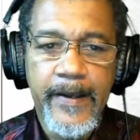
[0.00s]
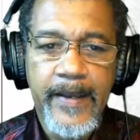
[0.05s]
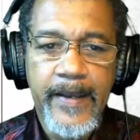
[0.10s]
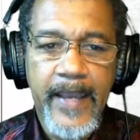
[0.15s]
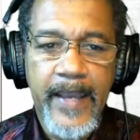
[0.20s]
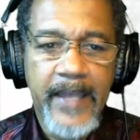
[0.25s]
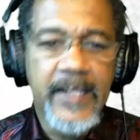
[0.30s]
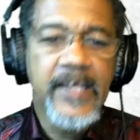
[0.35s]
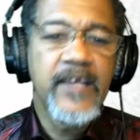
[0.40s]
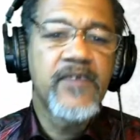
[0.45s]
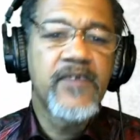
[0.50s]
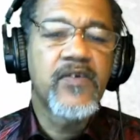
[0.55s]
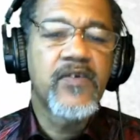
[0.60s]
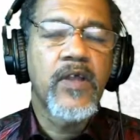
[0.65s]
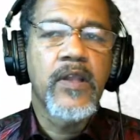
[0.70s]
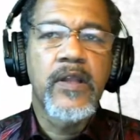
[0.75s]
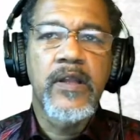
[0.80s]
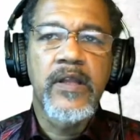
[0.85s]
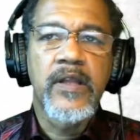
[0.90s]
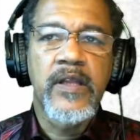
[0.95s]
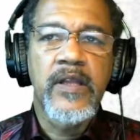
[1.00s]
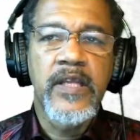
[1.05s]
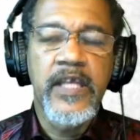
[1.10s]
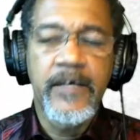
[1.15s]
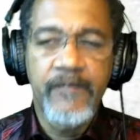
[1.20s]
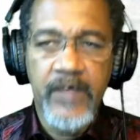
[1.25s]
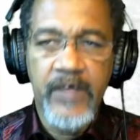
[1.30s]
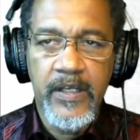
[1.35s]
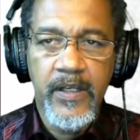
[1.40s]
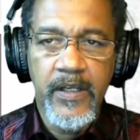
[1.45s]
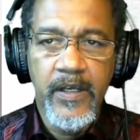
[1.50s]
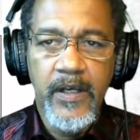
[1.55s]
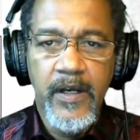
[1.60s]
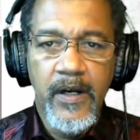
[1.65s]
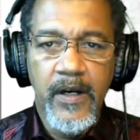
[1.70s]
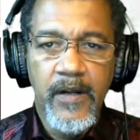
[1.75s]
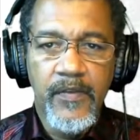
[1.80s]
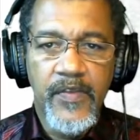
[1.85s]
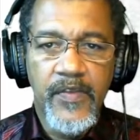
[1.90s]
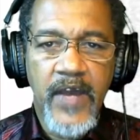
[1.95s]
And he is livid
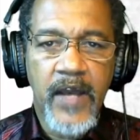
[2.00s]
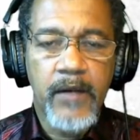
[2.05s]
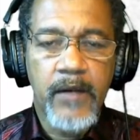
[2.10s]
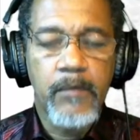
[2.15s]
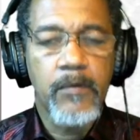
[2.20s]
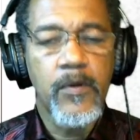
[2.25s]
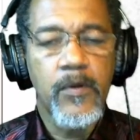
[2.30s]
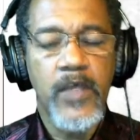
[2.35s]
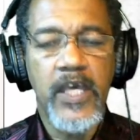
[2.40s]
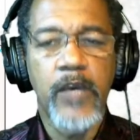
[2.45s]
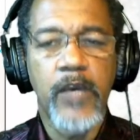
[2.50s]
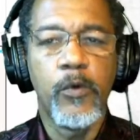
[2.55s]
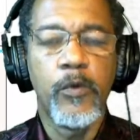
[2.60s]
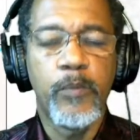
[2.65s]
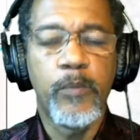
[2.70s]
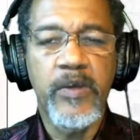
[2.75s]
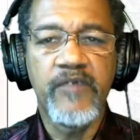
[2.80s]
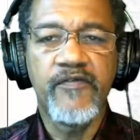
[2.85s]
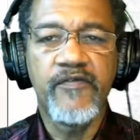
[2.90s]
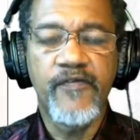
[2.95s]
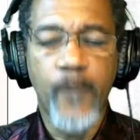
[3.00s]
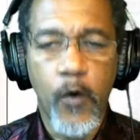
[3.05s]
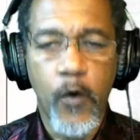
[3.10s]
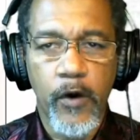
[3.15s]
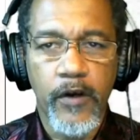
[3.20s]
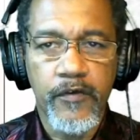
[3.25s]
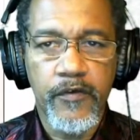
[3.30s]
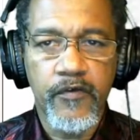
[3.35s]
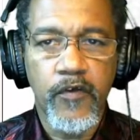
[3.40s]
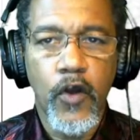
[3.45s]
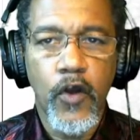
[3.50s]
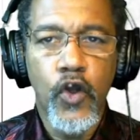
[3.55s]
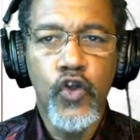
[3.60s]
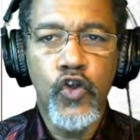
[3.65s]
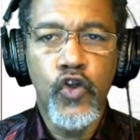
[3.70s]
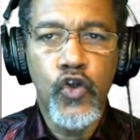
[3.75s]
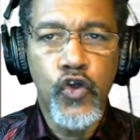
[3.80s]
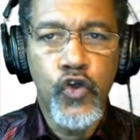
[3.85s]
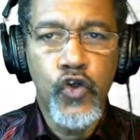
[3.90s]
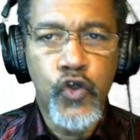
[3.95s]
that he would be forced
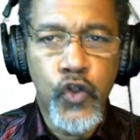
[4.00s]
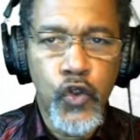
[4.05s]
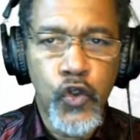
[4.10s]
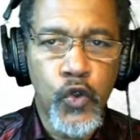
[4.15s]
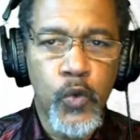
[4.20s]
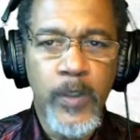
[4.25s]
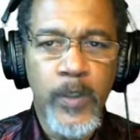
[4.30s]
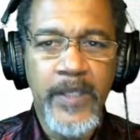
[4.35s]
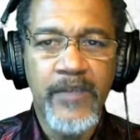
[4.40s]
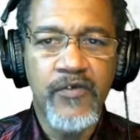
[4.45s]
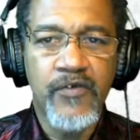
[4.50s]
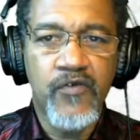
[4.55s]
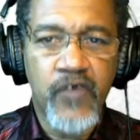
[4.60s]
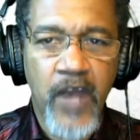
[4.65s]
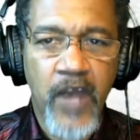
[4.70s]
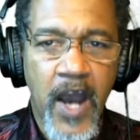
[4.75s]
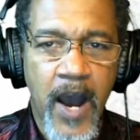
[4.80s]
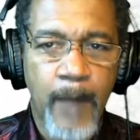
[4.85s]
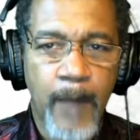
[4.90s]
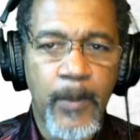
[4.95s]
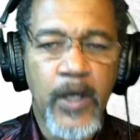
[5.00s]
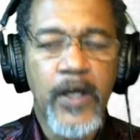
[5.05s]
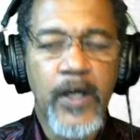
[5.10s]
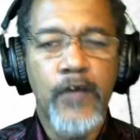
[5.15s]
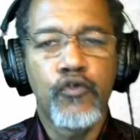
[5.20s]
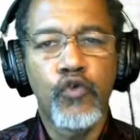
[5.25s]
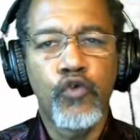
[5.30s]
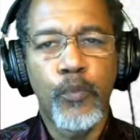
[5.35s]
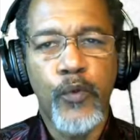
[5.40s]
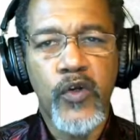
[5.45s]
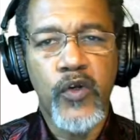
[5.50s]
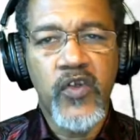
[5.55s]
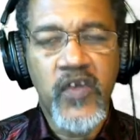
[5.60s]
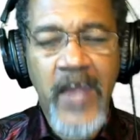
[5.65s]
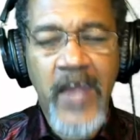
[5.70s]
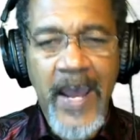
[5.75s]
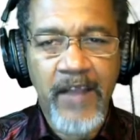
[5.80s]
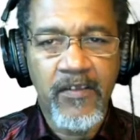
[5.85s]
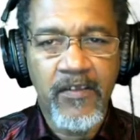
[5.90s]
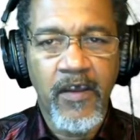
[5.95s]
to do his job, to
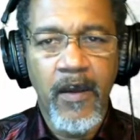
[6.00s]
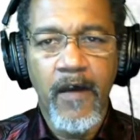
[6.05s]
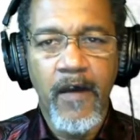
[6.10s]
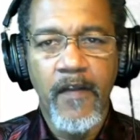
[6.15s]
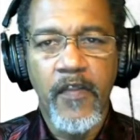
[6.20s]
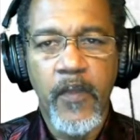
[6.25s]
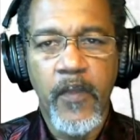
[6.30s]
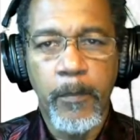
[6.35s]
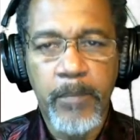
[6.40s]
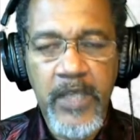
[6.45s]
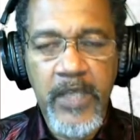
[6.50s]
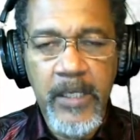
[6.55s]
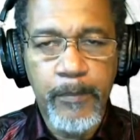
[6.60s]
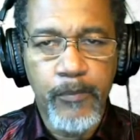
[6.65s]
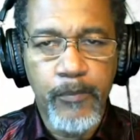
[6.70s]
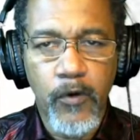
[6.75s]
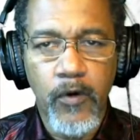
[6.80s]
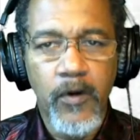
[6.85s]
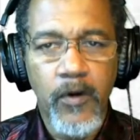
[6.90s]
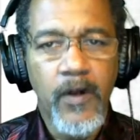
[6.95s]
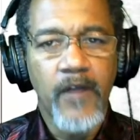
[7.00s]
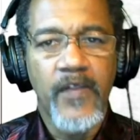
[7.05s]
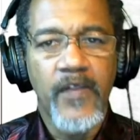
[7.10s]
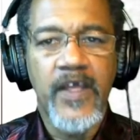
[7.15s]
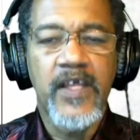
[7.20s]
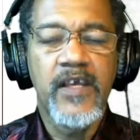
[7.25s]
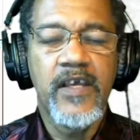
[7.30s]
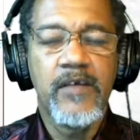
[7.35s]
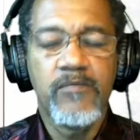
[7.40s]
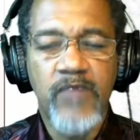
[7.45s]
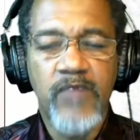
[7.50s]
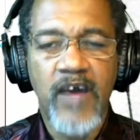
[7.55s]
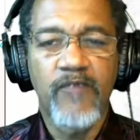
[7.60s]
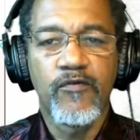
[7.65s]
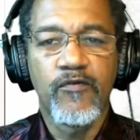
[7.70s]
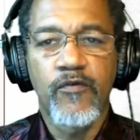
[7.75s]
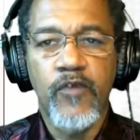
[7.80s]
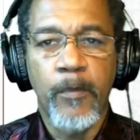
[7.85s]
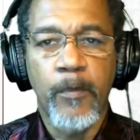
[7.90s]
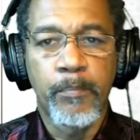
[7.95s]
protect the people, that
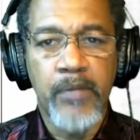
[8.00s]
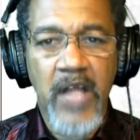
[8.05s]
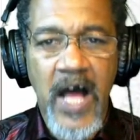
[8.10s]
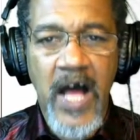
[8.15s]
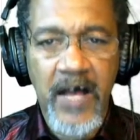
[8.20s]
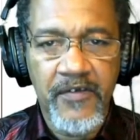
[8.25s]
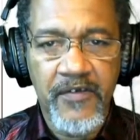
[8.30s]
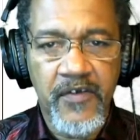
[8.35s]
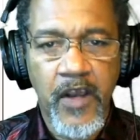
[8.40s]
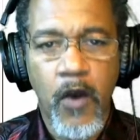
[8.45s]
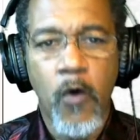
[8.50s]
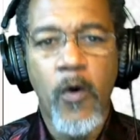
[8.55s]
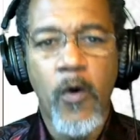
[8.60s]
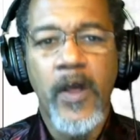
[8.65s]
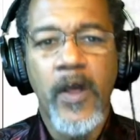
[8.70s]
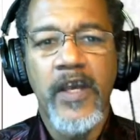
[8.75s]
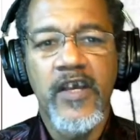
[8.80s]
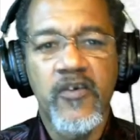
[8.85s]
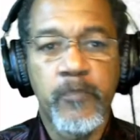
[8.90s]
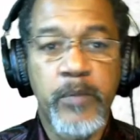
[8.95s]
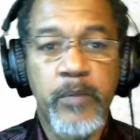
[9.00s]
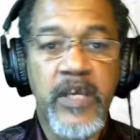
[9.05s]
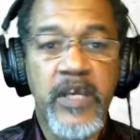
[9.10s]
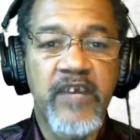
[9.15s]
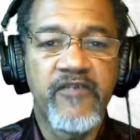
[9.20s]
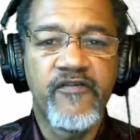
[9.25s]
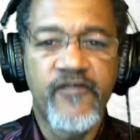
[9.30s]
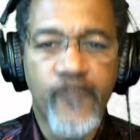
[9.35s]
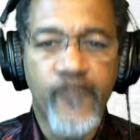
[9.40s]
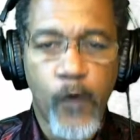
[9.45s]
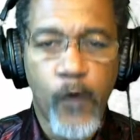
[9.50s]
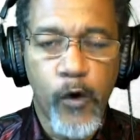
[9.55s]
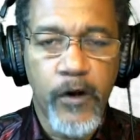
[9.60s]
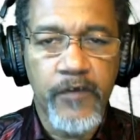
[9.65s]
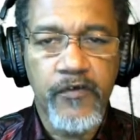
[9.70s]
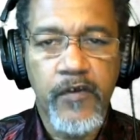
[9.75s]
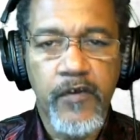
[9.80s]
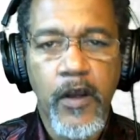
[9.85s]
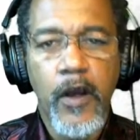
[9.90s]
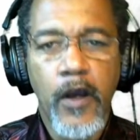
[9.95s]
de Blasio is being
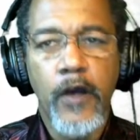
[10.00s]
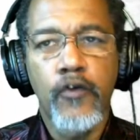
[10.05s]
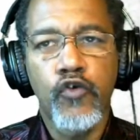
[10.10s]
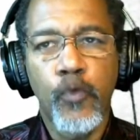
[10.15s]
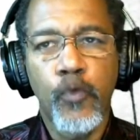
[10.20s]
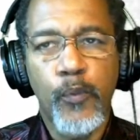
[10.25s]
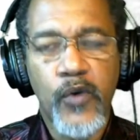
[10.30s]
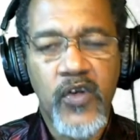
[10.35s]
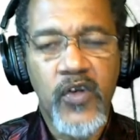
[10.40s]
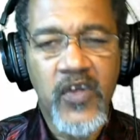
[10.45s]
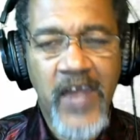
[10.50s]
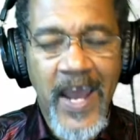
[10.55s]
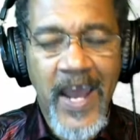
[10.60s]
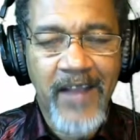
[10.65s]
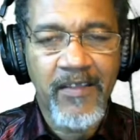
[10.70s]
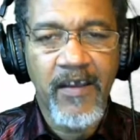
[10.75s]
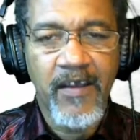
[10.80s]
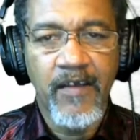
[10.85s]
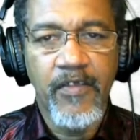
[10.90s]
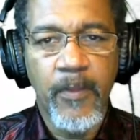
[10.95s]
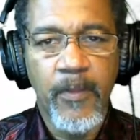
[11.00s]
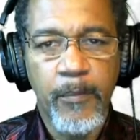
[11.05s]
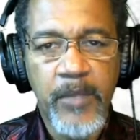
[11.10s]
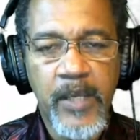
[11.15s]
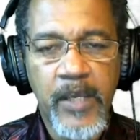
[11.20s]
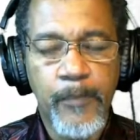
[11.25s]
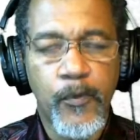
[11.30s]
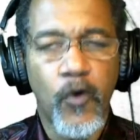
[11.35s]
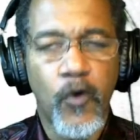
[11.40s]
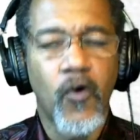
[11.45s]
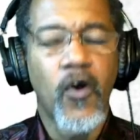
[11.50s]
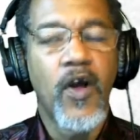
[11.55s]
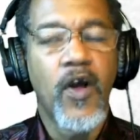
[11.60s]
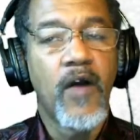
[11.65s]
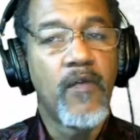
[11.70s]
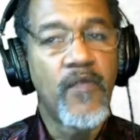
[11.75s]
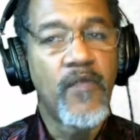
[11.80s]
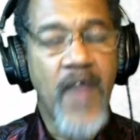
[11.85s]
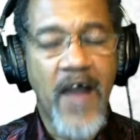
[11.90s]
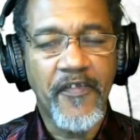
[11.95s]
forced to protect the people,
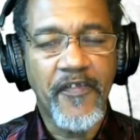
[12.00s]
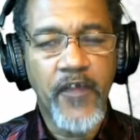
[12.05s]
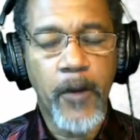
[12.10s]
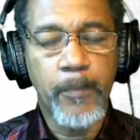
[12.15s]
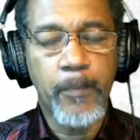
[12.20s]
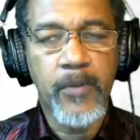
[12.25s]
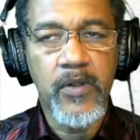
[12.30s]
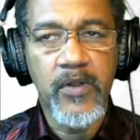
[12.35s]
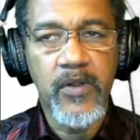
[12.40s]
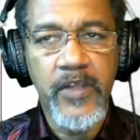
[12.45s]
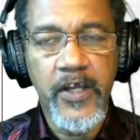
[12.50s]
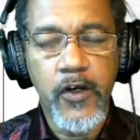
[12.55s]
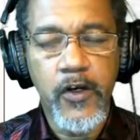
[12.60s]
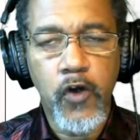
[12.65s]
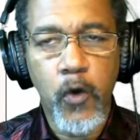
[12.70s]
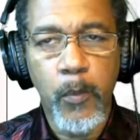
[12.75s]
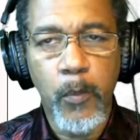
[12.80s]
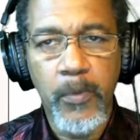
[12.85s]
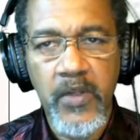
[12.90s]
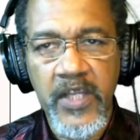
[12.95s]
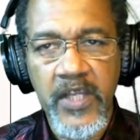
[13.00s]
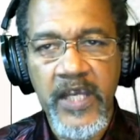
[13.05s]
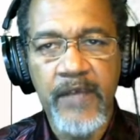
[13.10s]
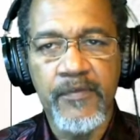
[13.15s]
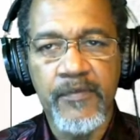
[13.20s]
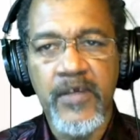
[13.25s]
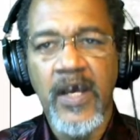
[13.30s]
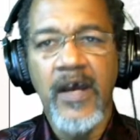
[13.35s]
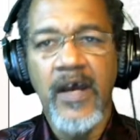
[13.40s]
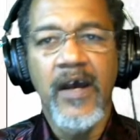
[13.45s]
not their political beliefs,